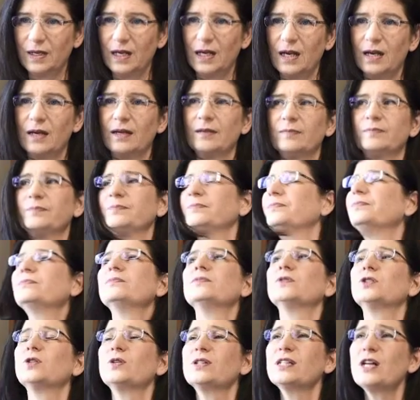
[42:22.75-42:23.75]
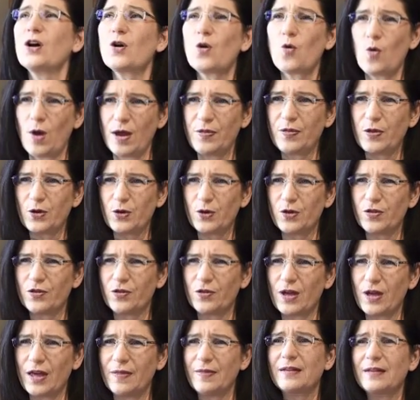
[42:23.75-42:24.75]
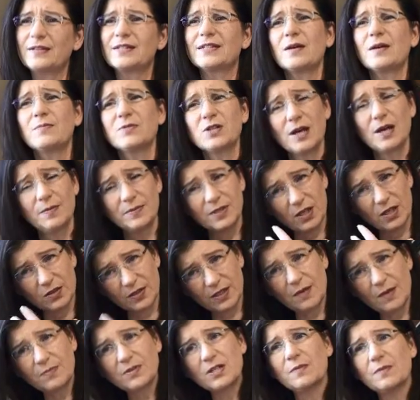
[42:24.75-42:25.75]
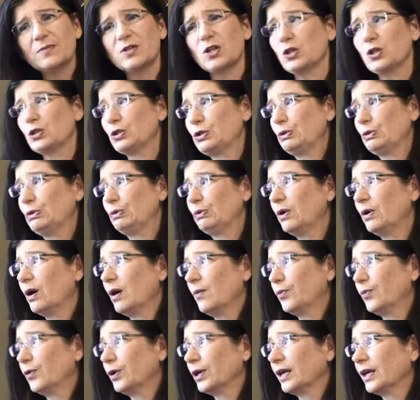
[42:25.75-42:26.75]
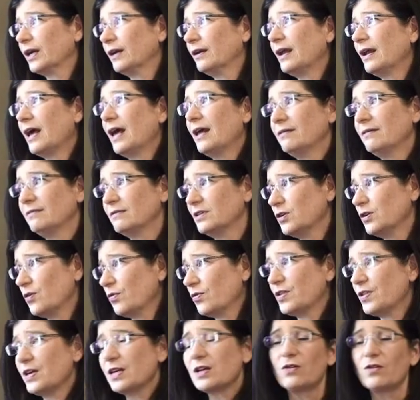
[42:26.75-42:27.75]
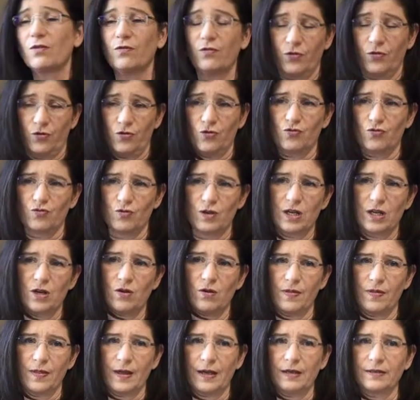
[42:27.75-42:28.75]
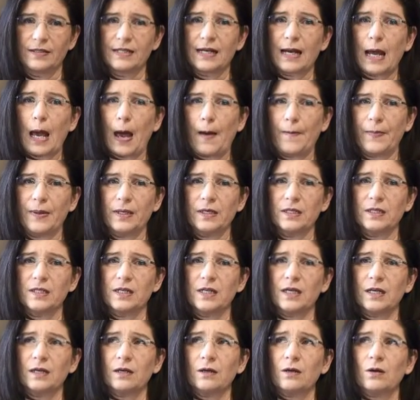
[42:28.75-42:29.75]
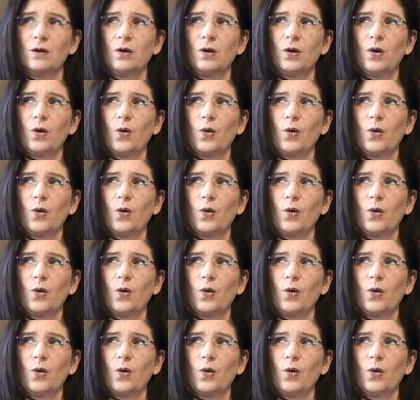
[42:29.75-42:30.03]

And so it's not quite the good. And then sometimes I'll bring in and, you know, think of 3 good things that happened and